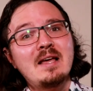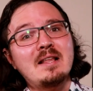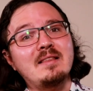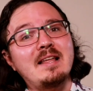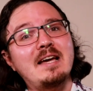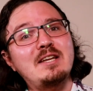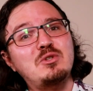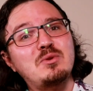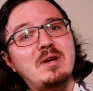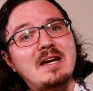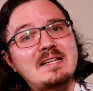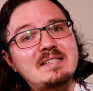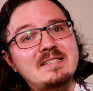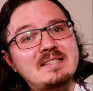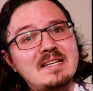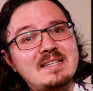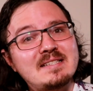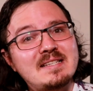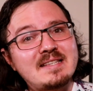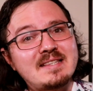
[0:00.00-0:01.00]
LedgerX
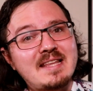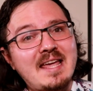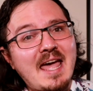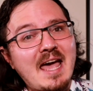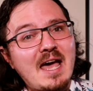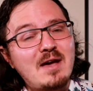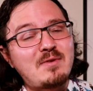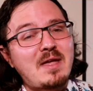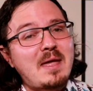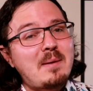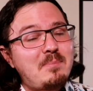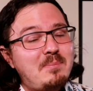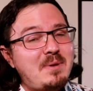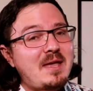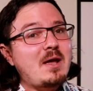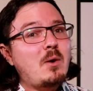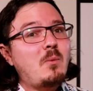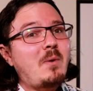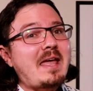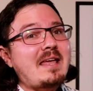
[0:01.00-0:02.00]
says that they have a
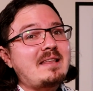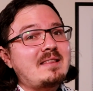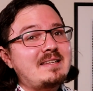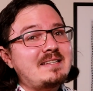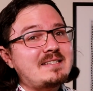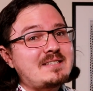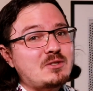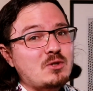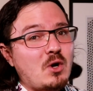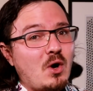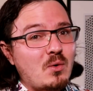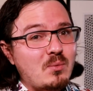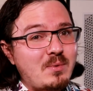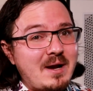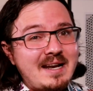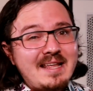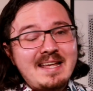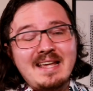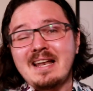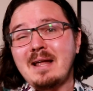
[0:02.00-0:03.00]
big wait list
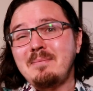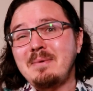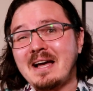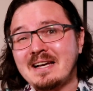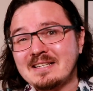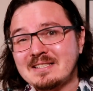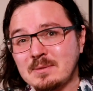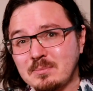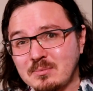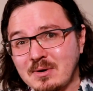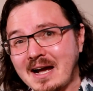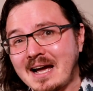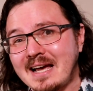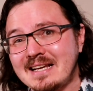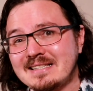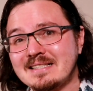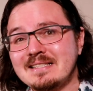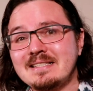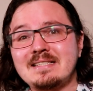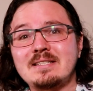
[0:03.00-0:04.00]
already, and I'm not
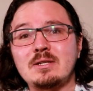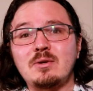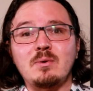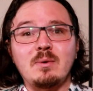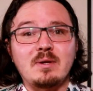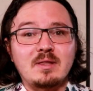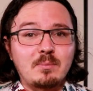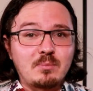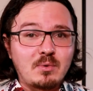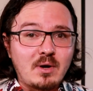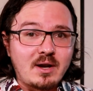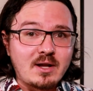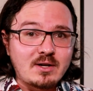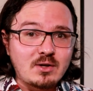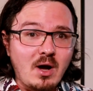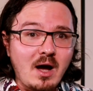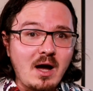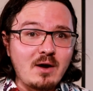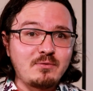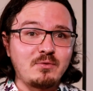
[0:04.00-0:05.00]
surprised considering what the product
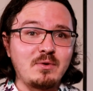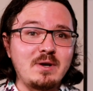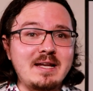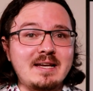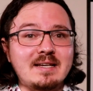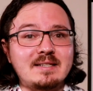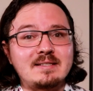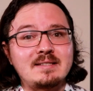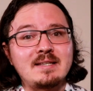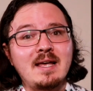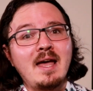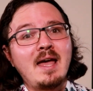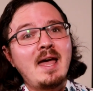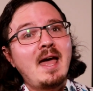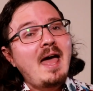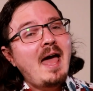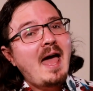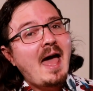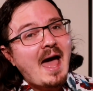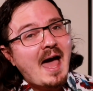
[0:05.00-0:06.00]
offering is.
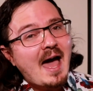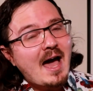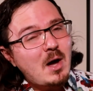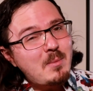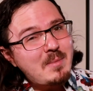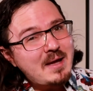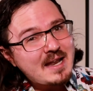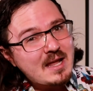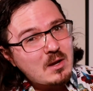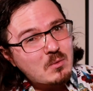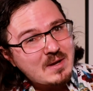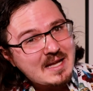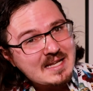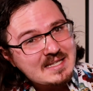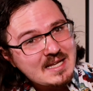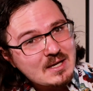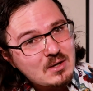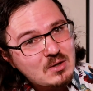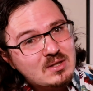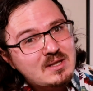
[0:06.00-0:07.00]
How many
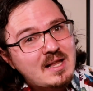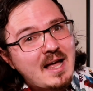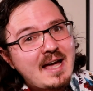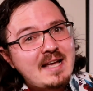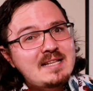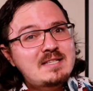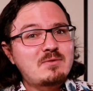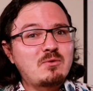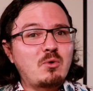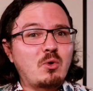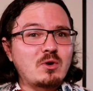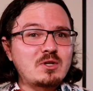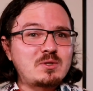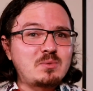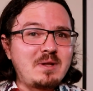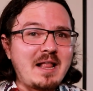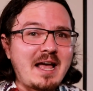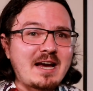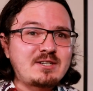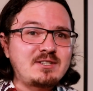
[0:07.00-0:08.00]
retail clients, of course,
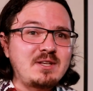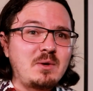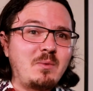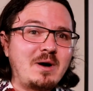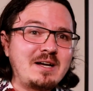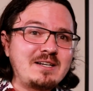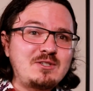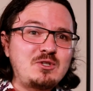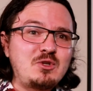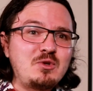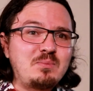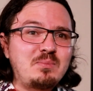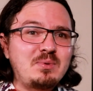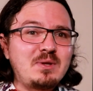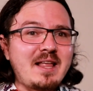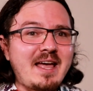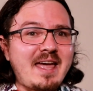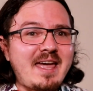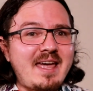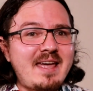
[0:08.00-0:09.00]
will actually want to
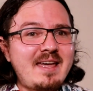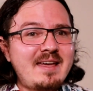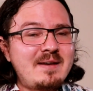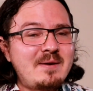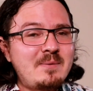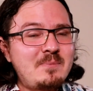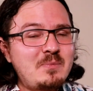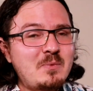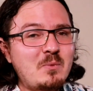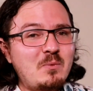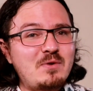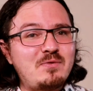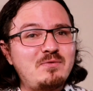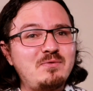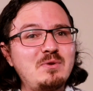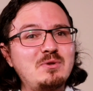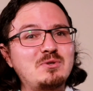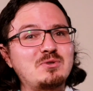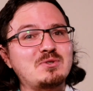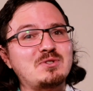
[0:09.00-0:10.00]
play with
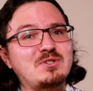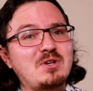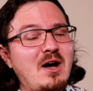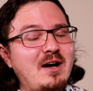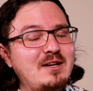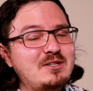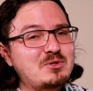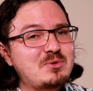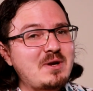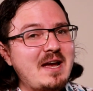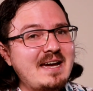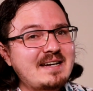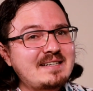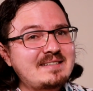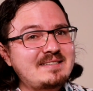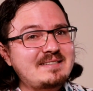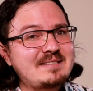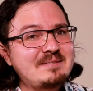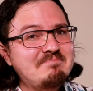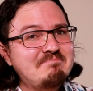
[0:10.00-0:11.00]
futures
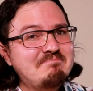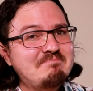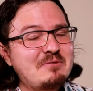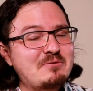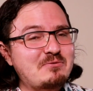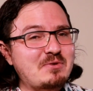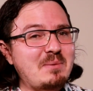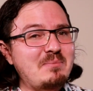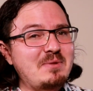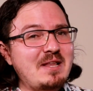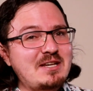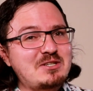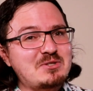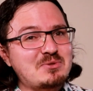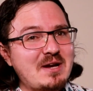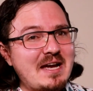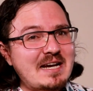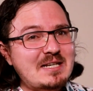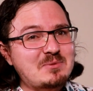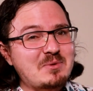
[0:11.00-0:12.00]
contracts from
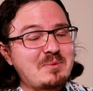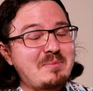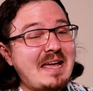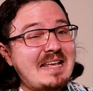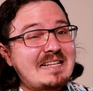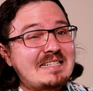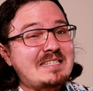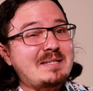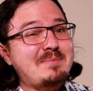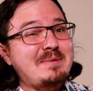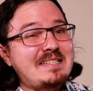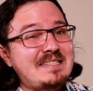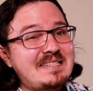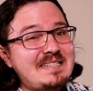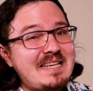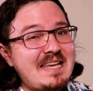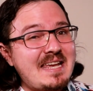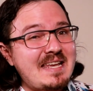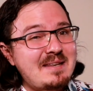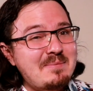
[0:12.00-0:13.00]
LedgerX remains to be
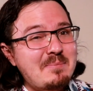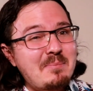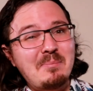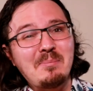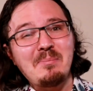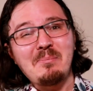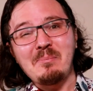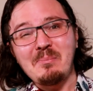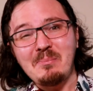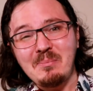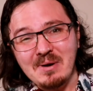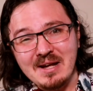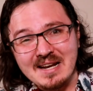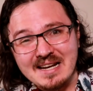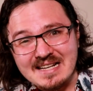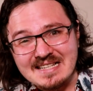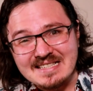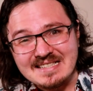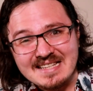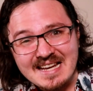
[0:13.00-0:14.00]
seen, but
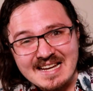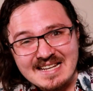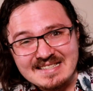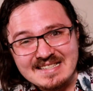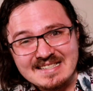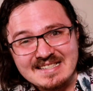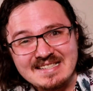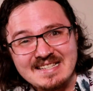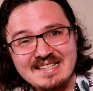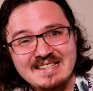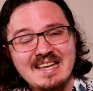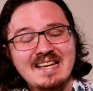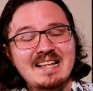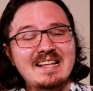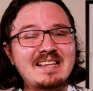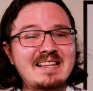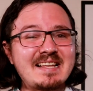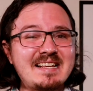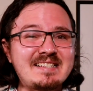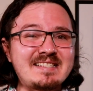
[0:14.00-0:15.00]
it is nice to see that
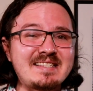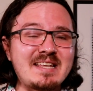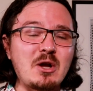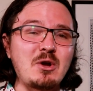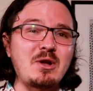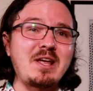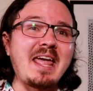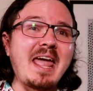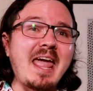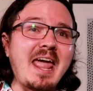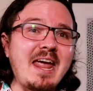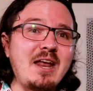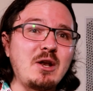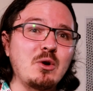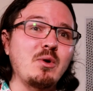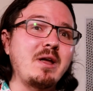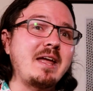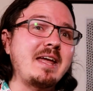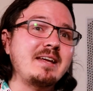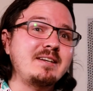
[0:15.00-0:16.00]
at least they're
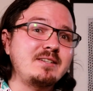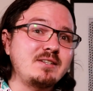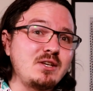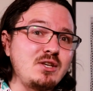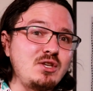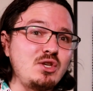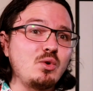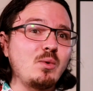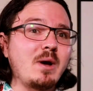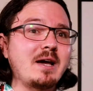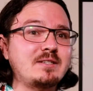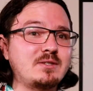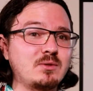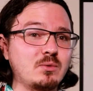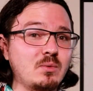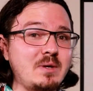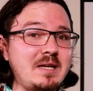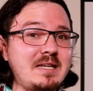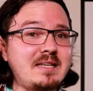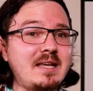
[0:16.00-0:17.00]
catering to US
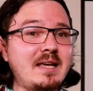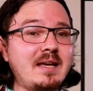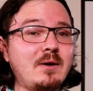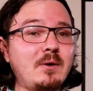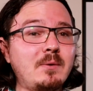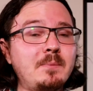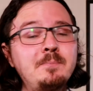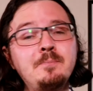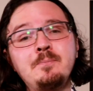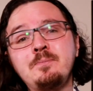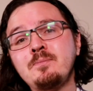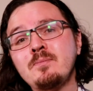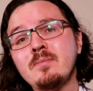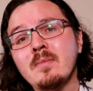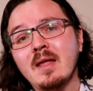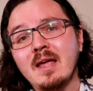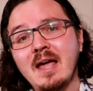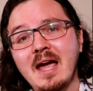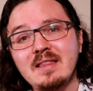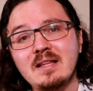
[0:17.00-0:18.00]
retail.
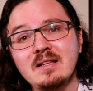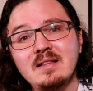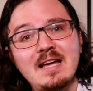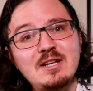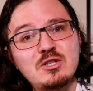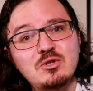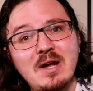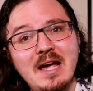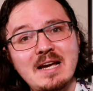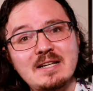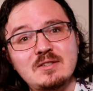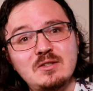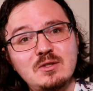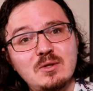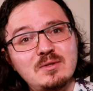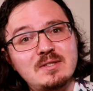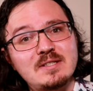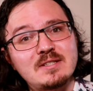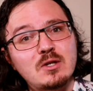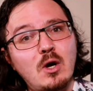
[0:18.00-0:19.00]
And the LedgerX
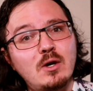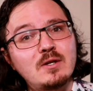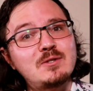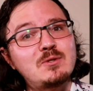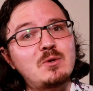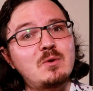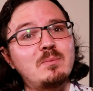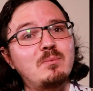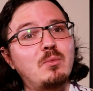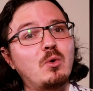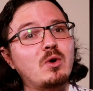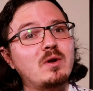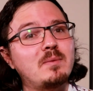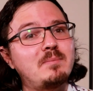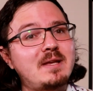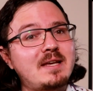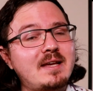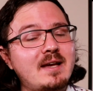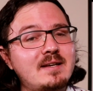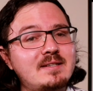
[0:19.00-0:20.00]
News is also important
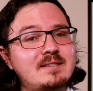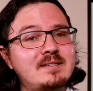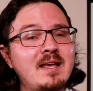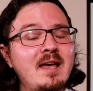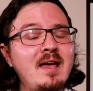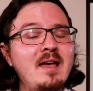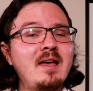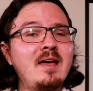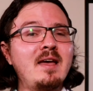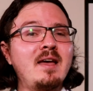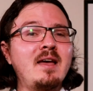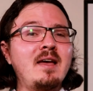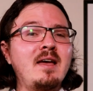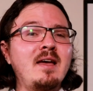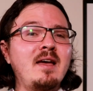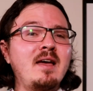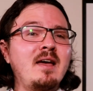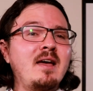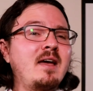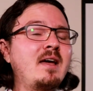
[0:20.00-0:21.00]
because
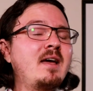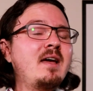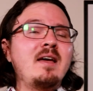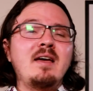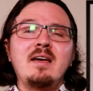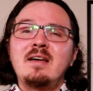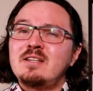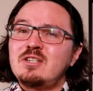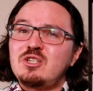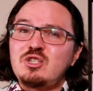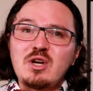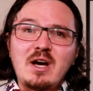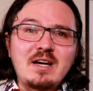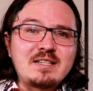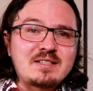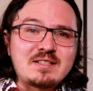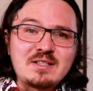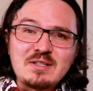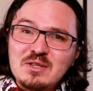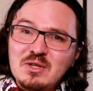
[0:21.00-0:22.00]

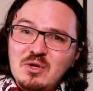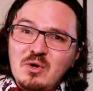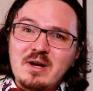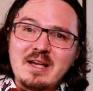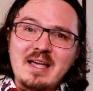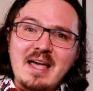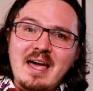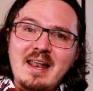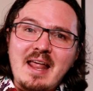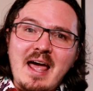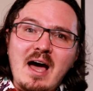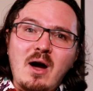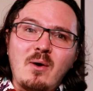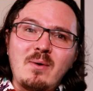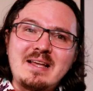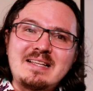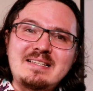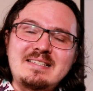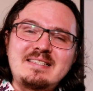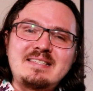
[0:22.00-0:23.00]
just look at how
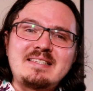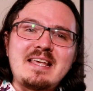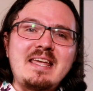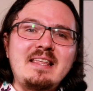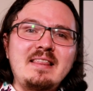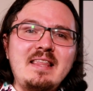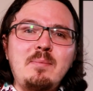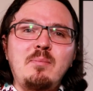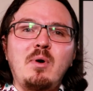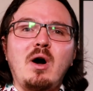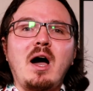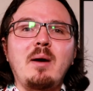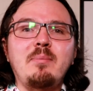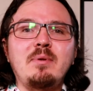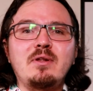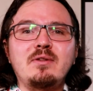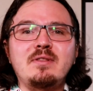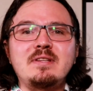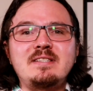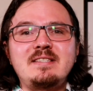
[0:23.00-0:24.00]
insanely
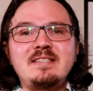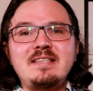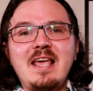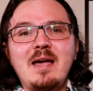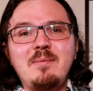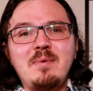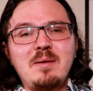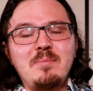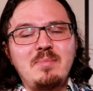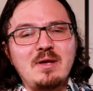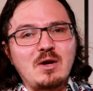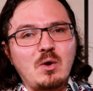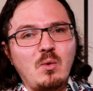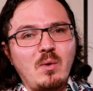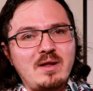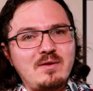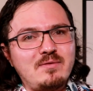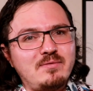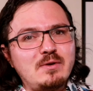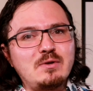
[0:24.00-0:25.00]
popular the CME
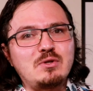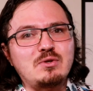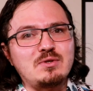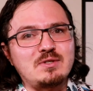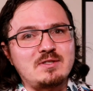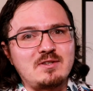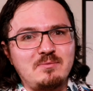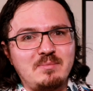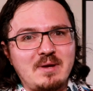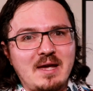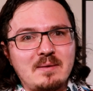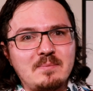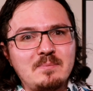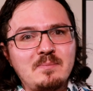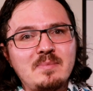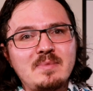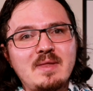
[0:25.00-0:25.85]
Bitcoin futures have been.